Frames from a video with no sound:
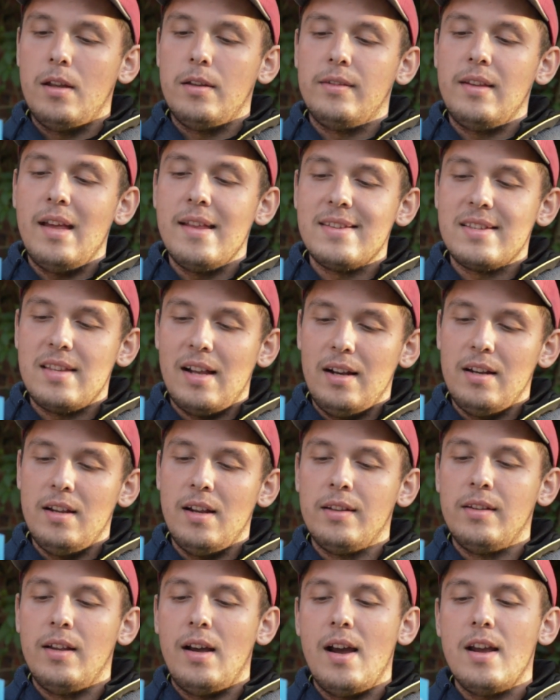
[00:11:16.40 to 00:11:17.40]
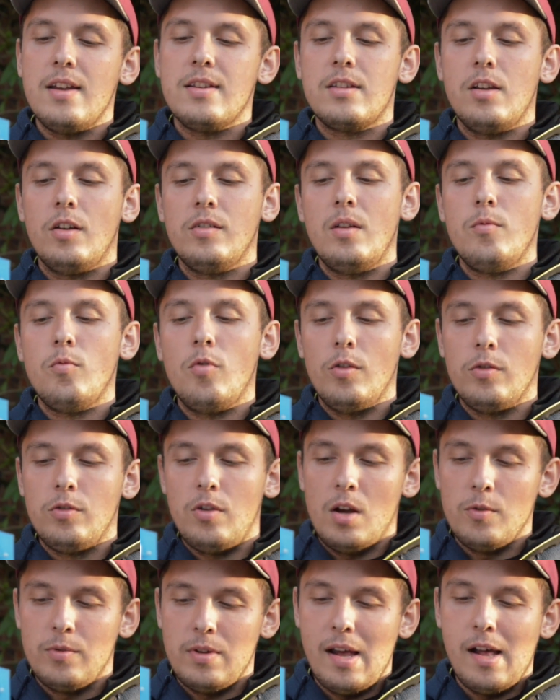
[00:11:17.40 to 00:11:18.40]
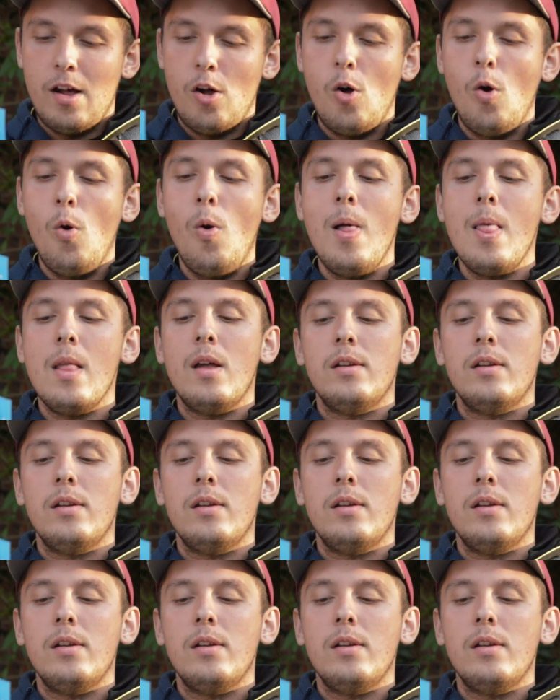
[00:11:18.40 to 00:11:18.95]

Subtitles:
Then Sally and I saw them run down the hall.